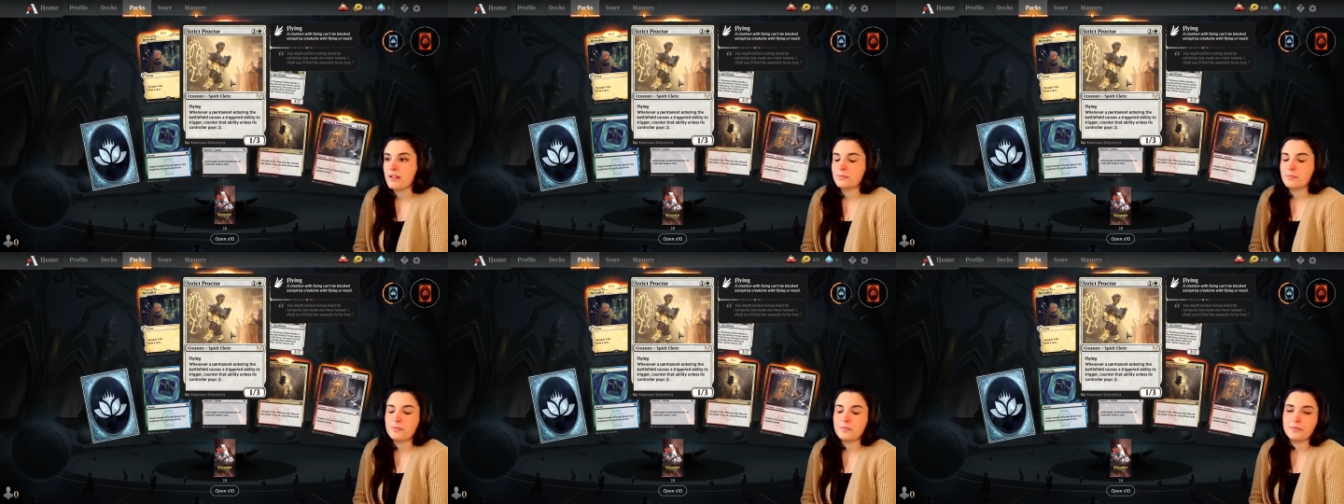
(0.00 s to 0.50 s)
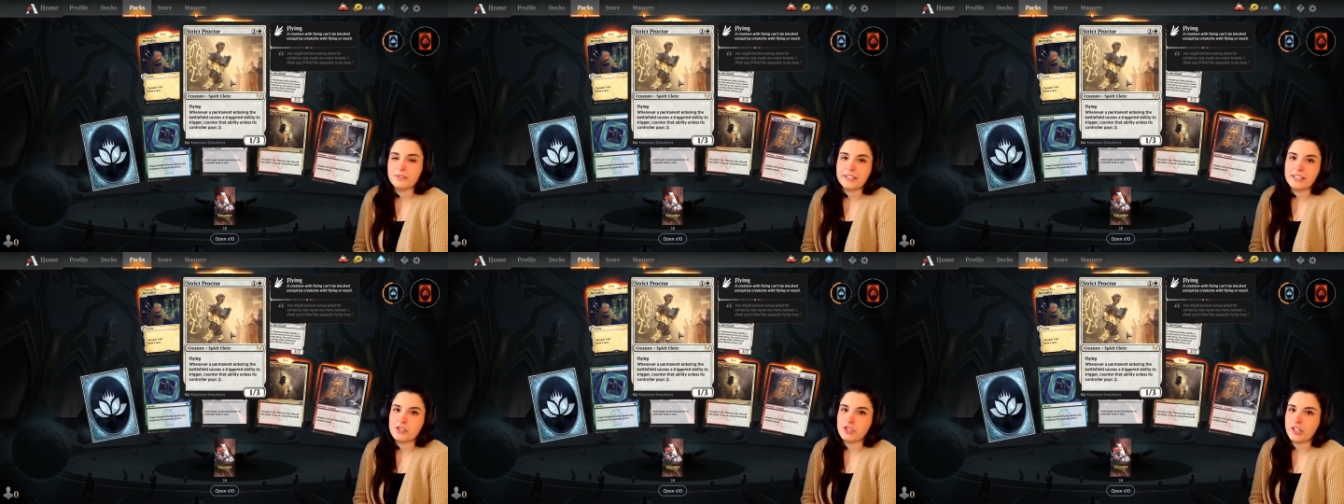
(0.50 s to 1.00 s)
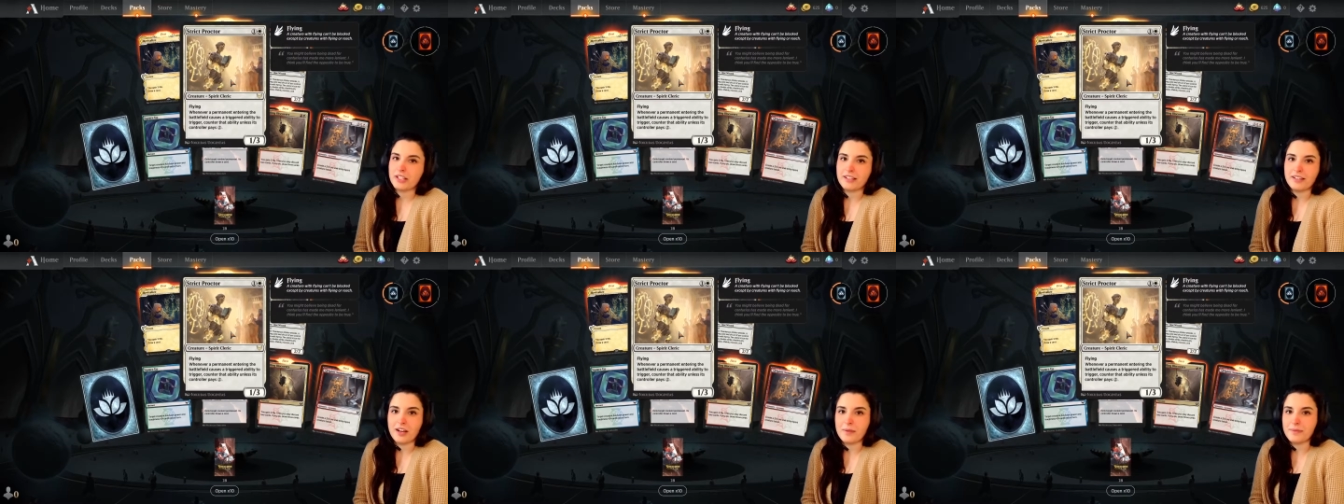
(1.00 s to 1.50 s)
really janky
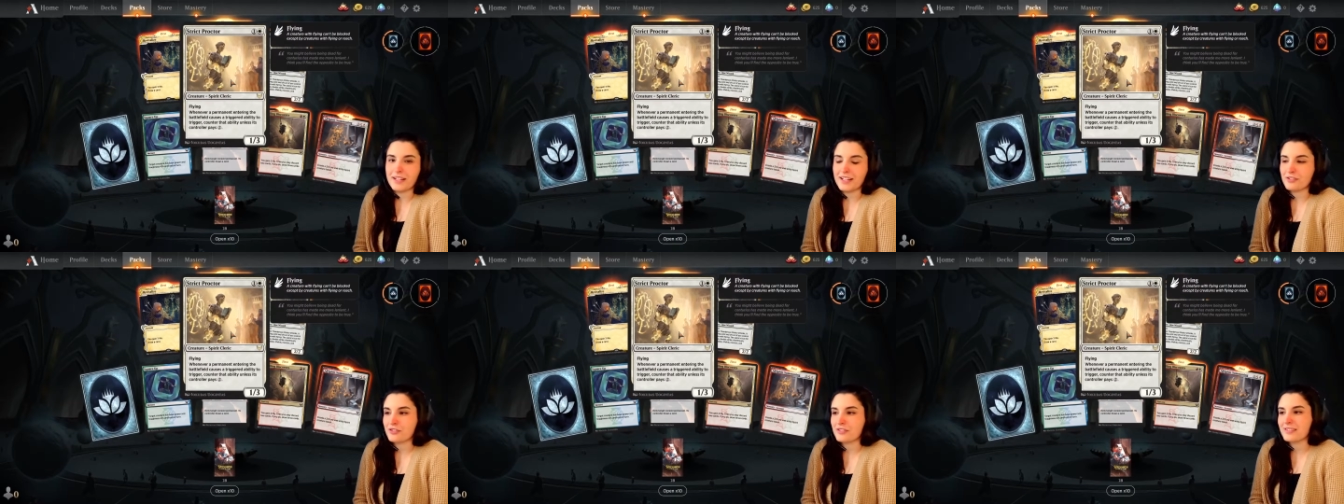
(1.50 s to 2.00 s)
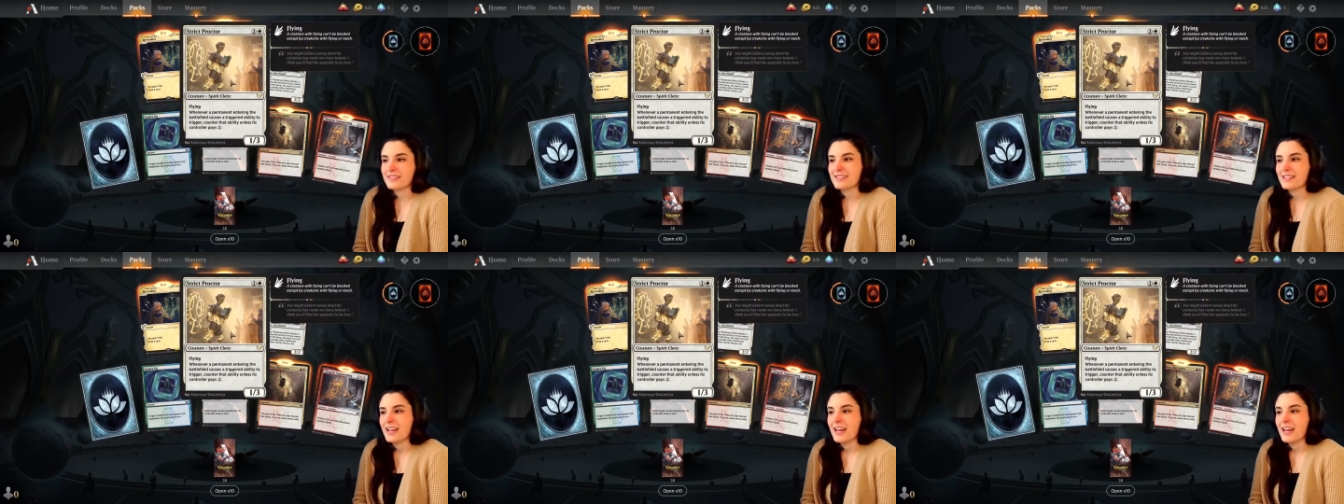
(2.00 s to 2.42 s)
combinations.